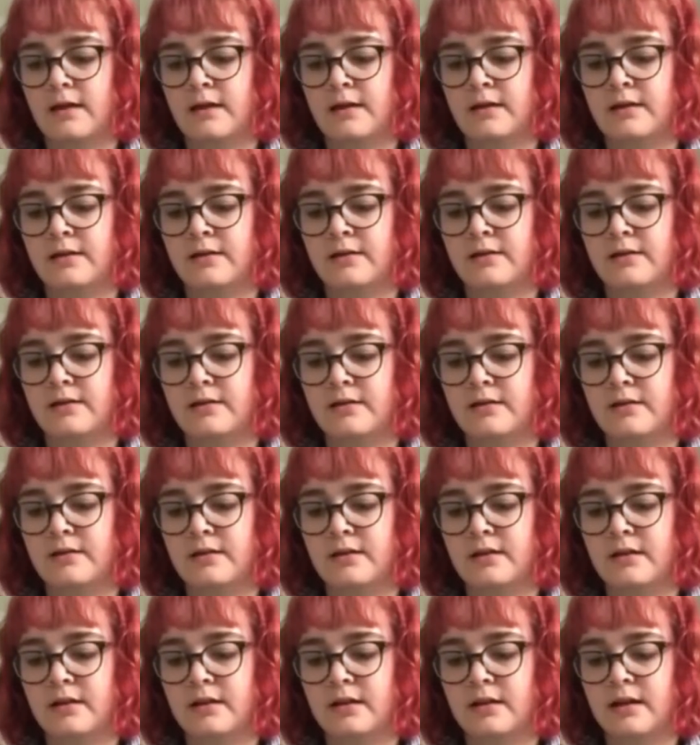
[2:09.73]
And
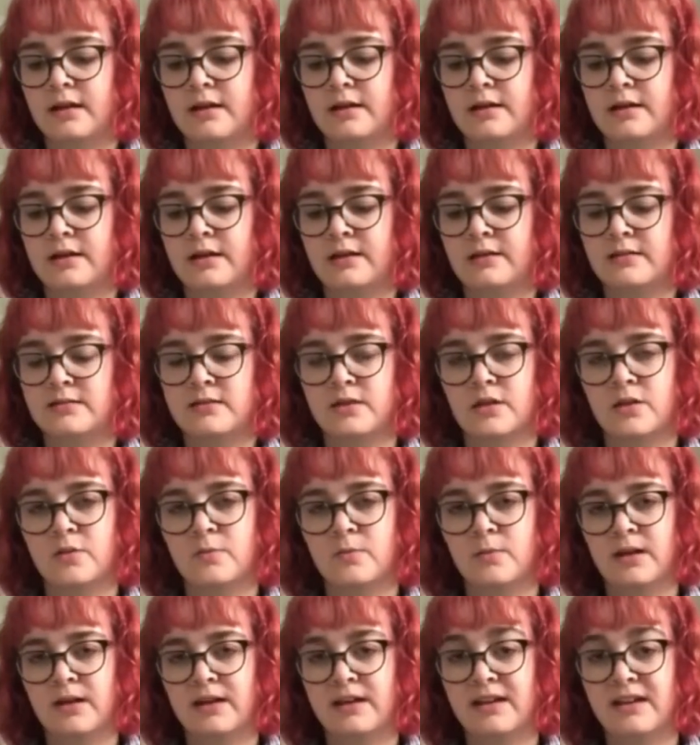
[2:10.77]
it kind of hits home,
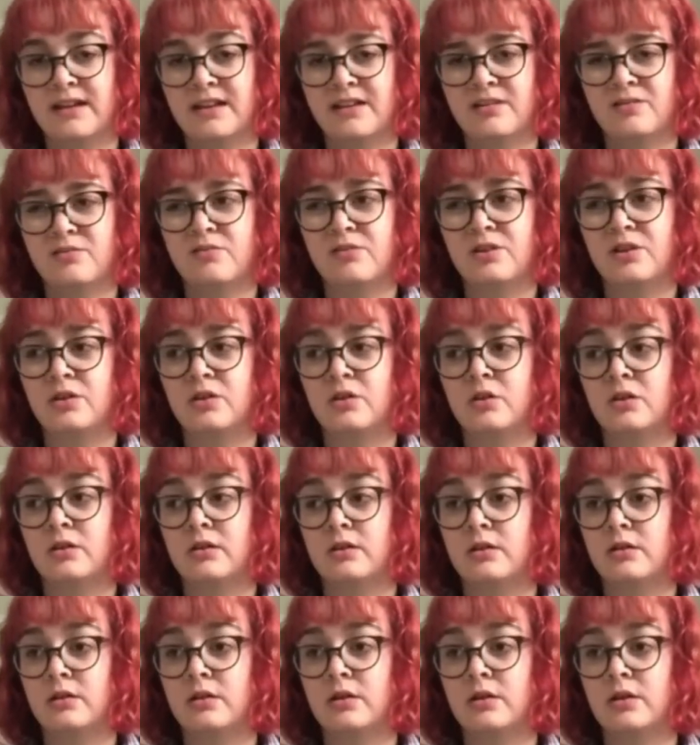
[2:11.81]
like, it is real.
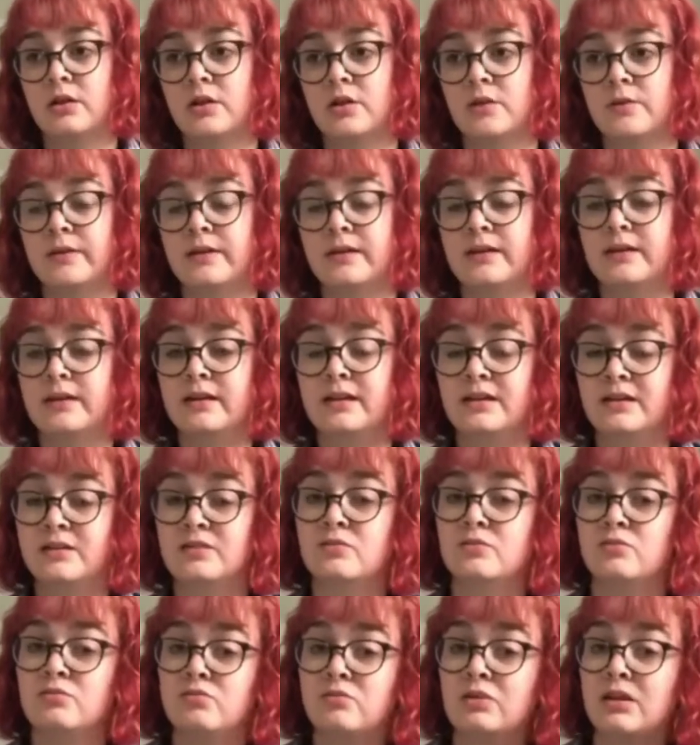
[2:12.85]
You know, it is a
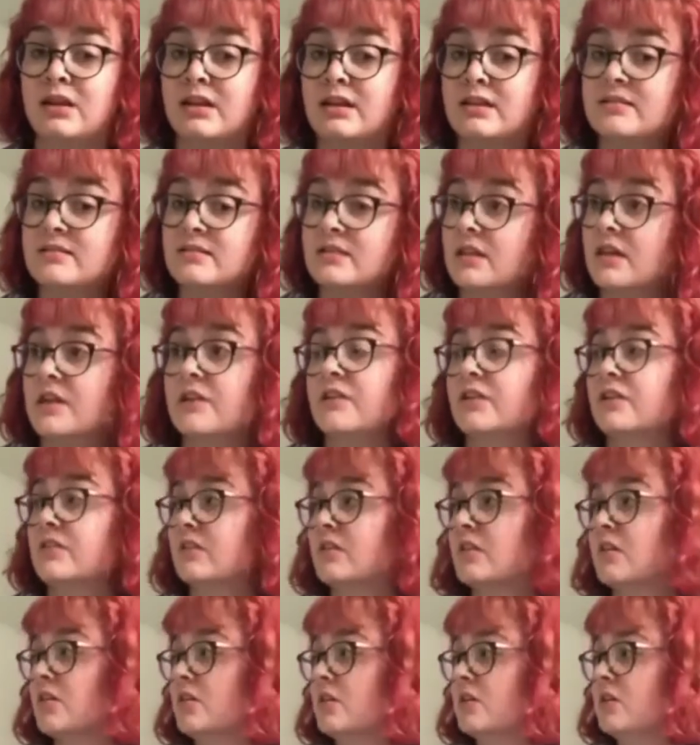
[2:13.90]
really serious
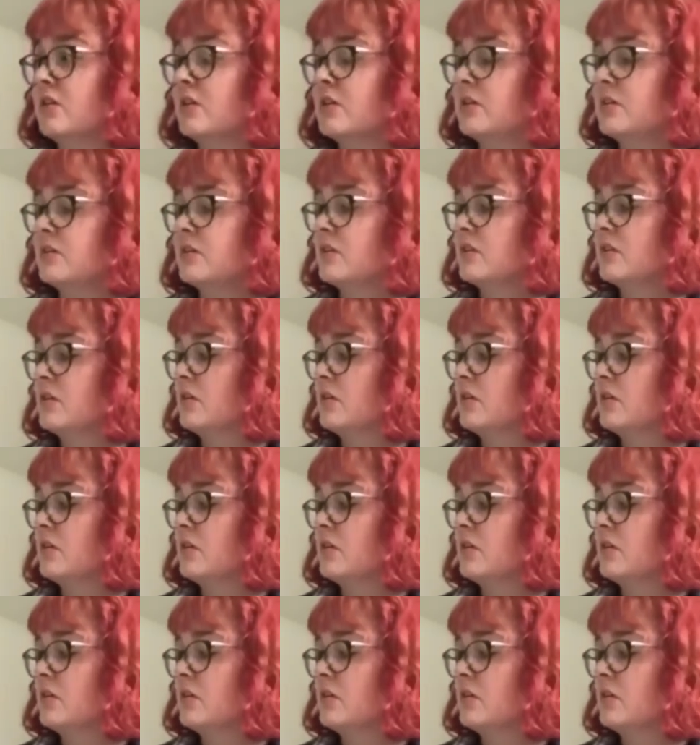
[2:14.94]
illness.